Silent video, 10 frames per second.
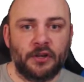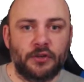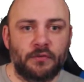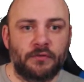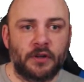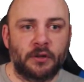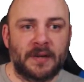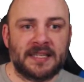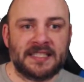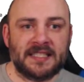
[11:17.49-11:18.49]
to follow
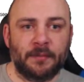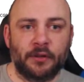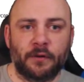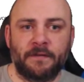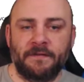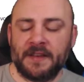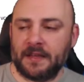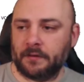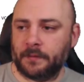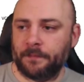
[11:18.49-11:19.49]
a similar
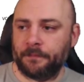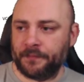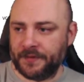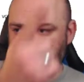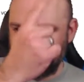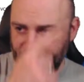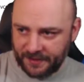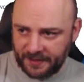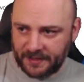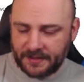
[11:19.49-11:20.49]
feel to
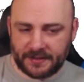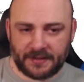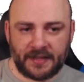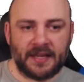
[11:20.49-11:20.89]
this,